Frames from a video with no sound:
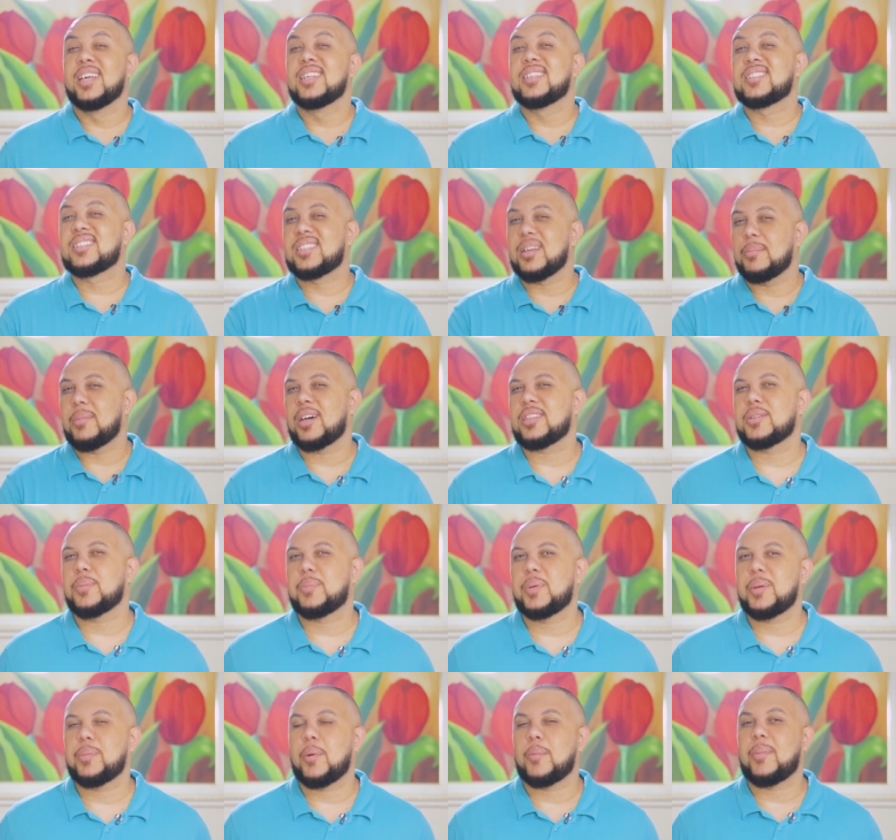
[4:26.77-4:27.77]
Some other
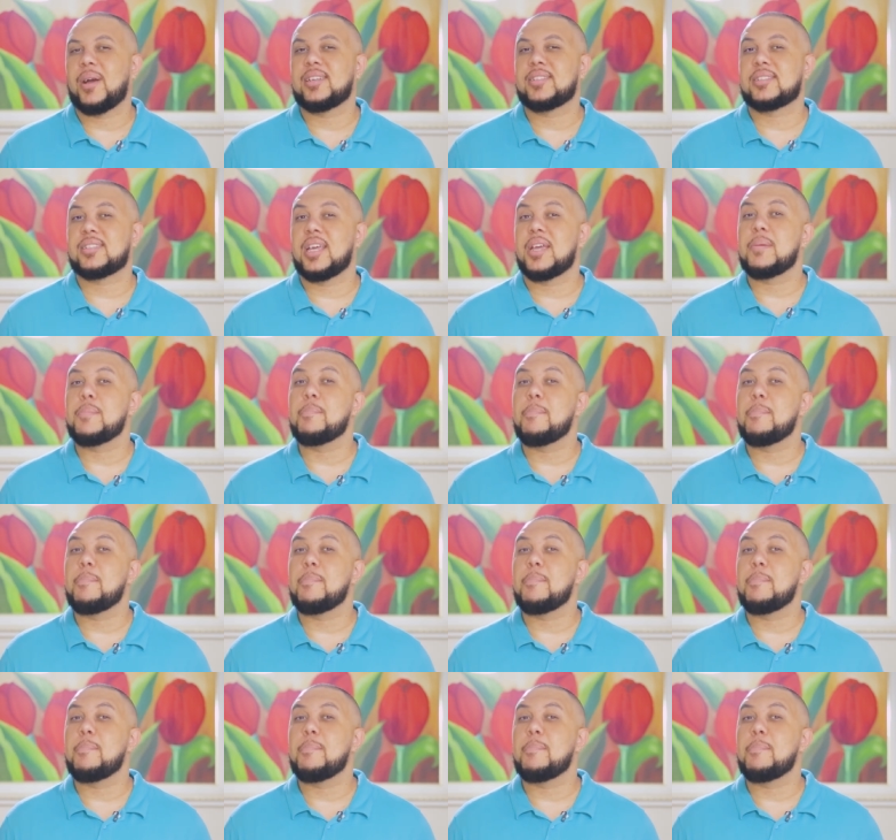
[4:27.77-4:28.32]
people might say